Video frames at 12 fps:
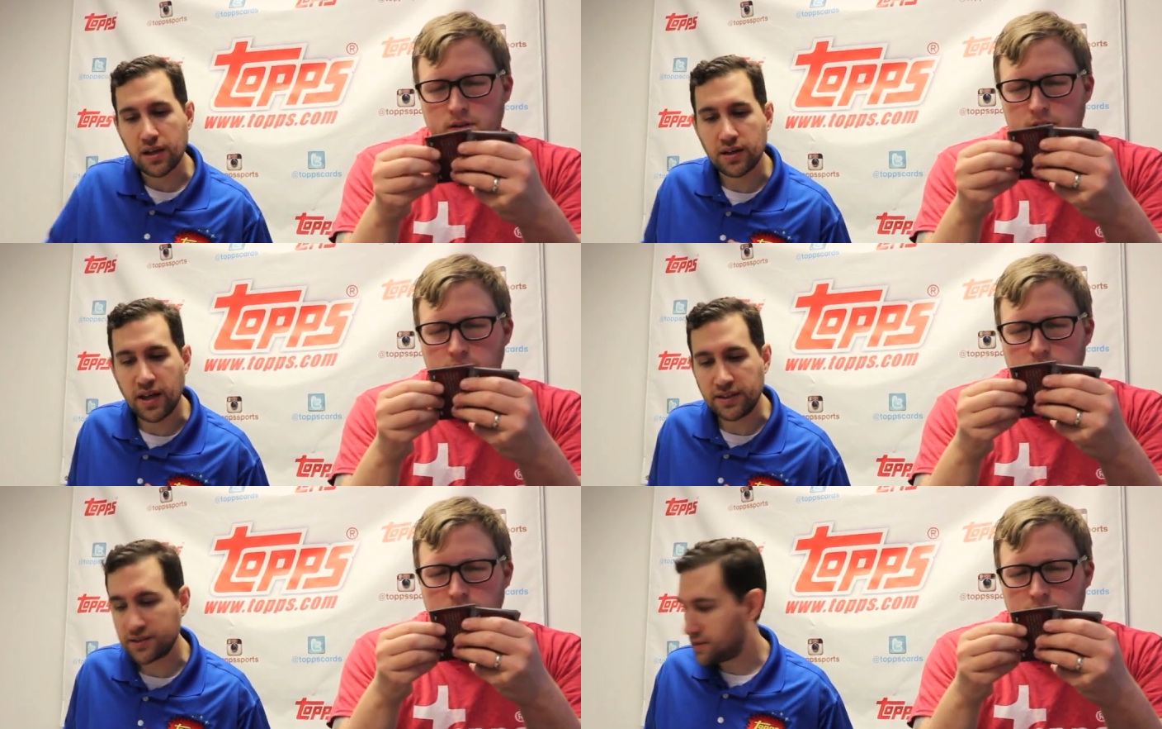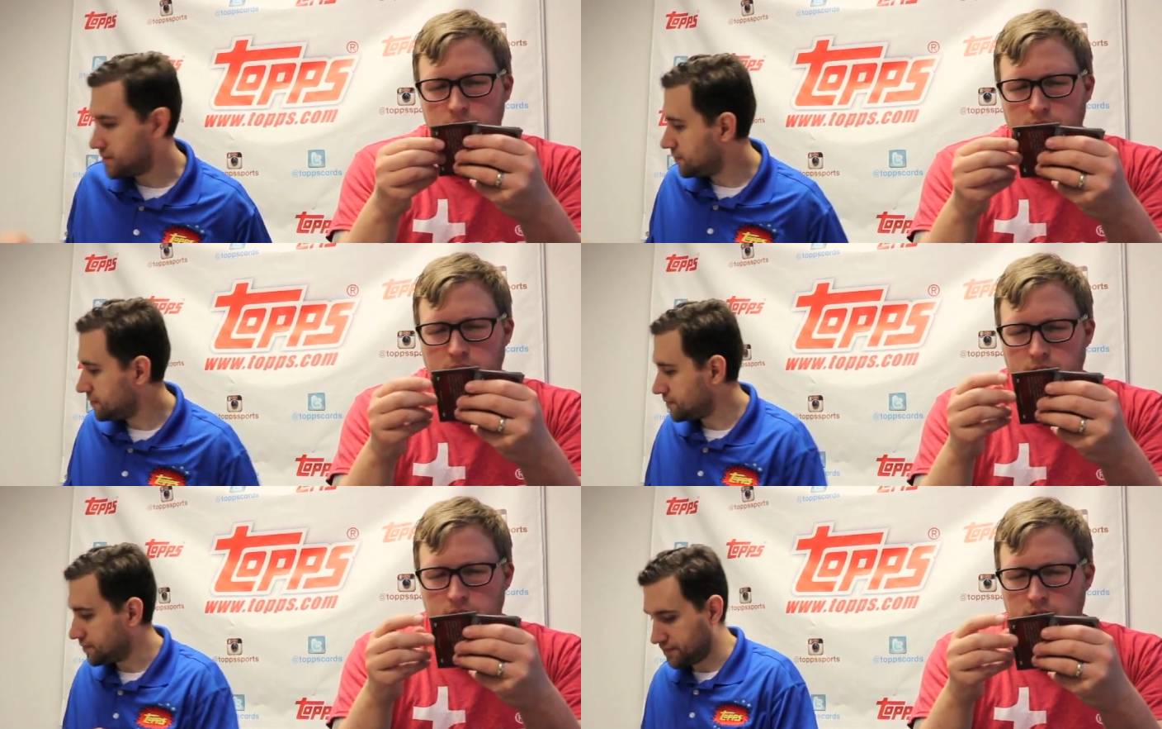Speaker 1: Nice. This
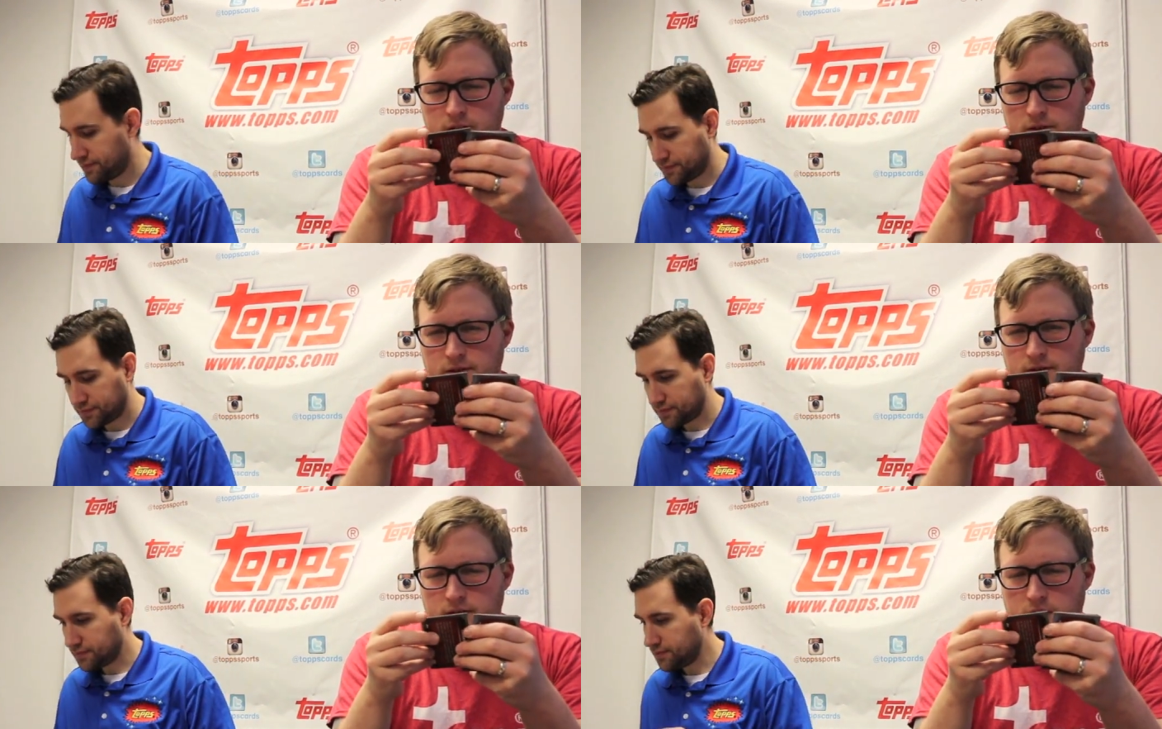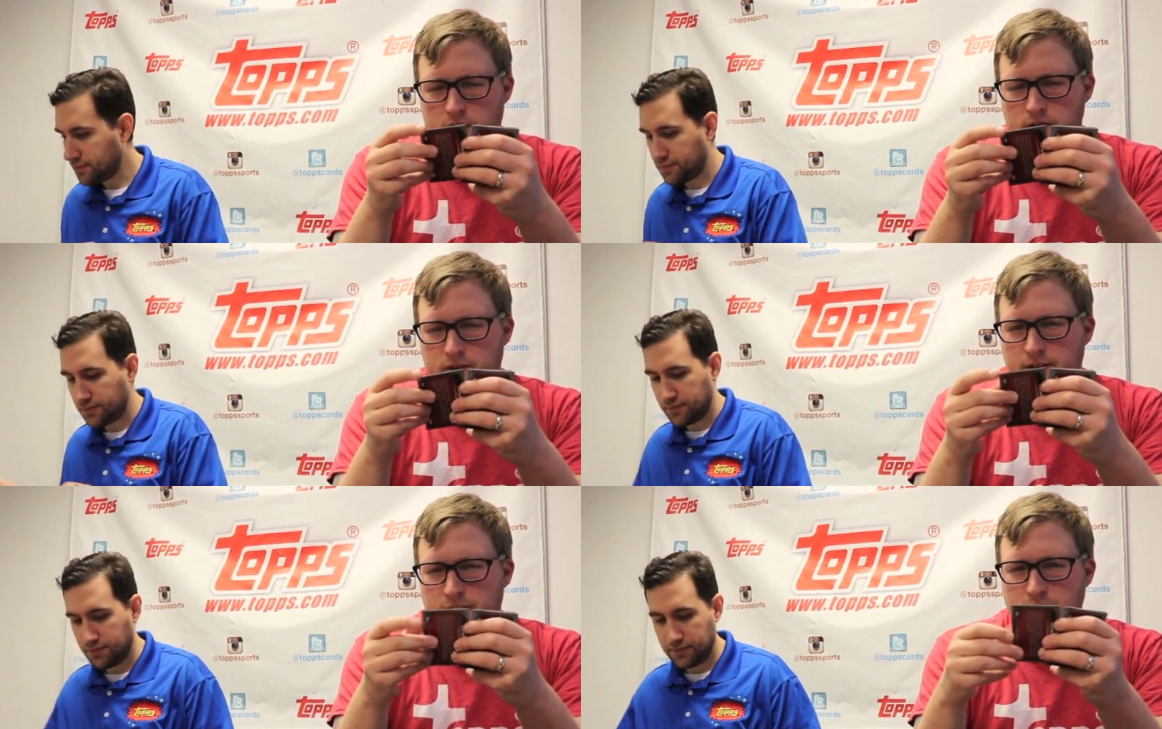guy
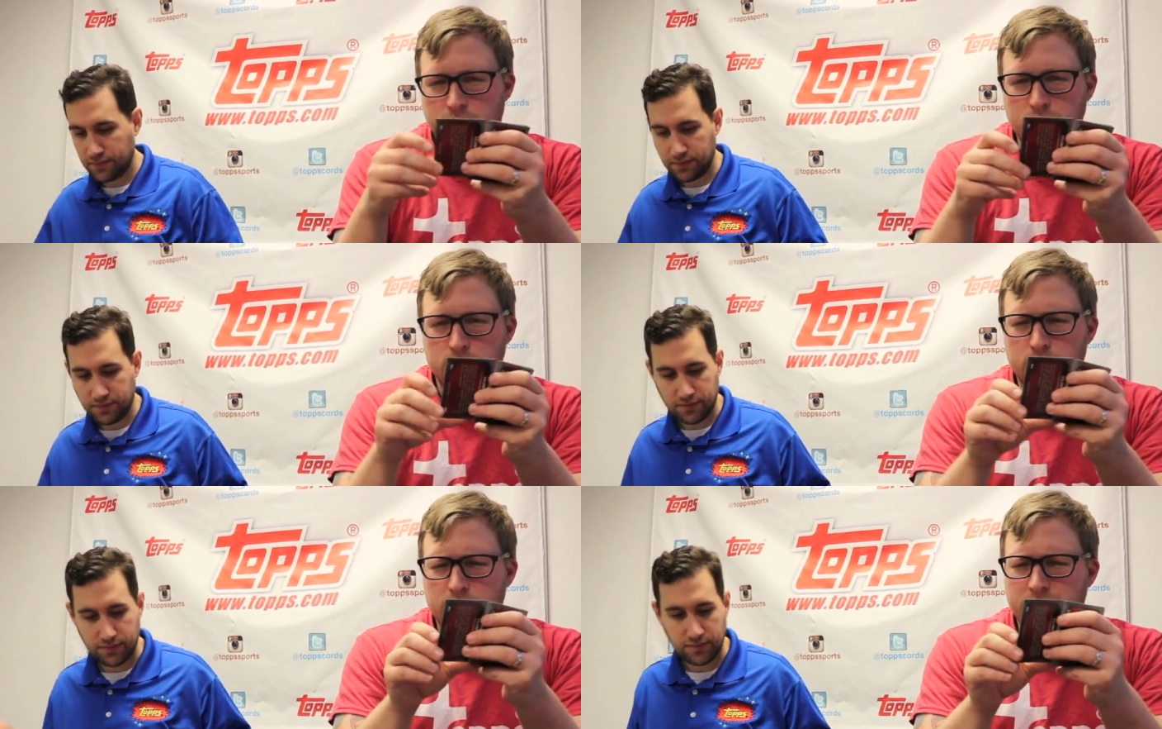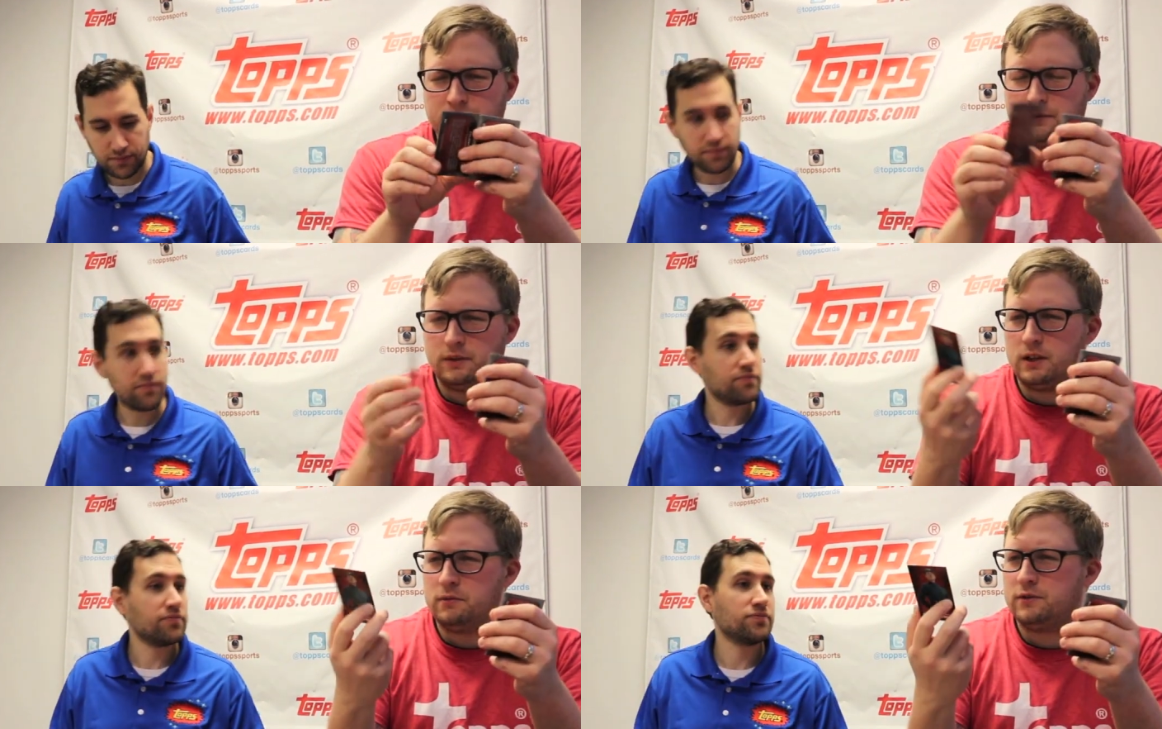Colonel Datu,
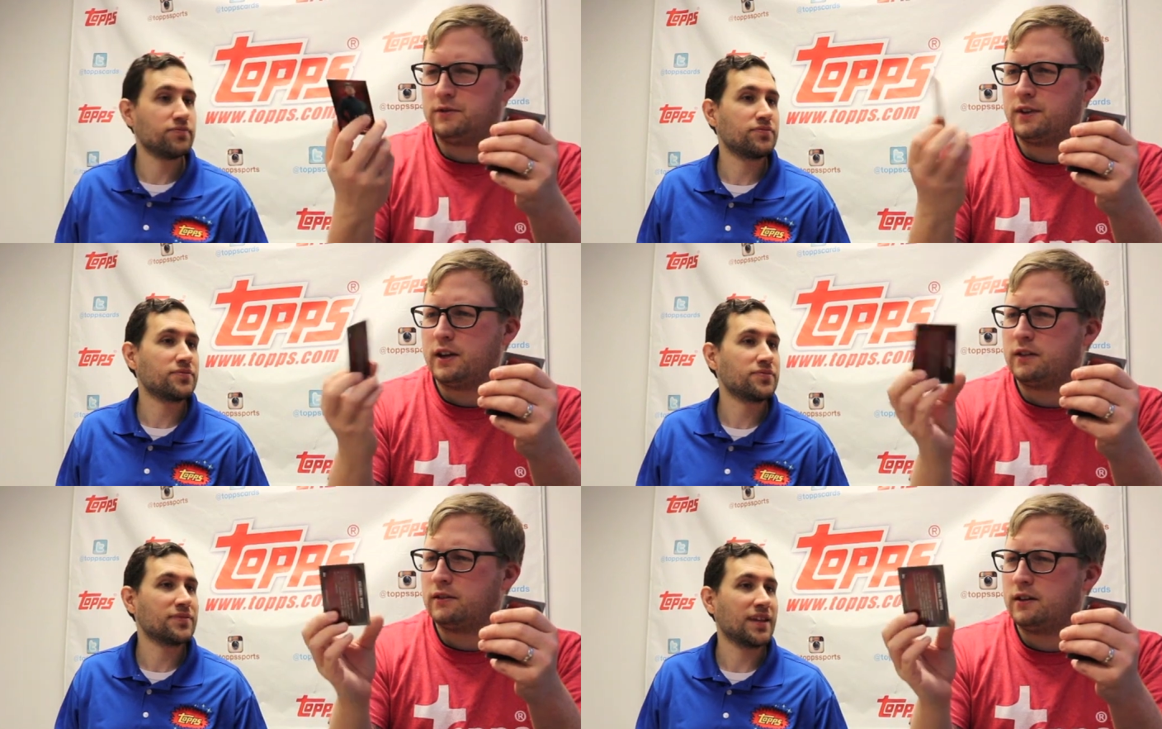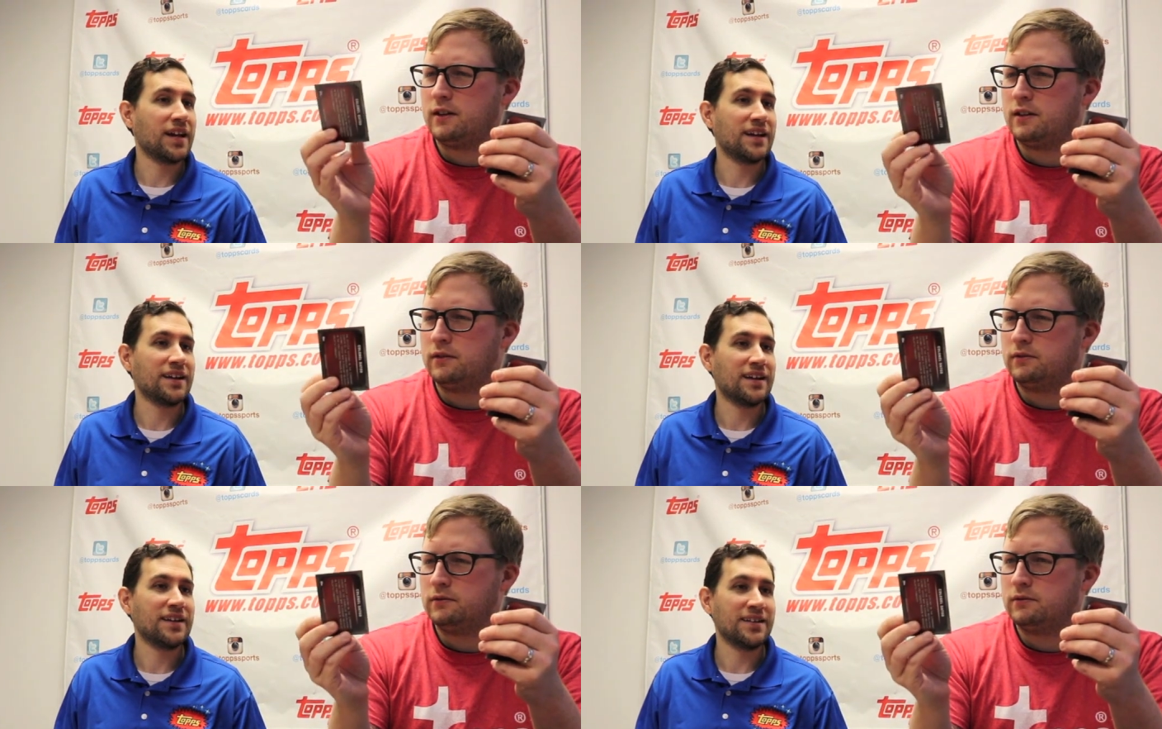he was like the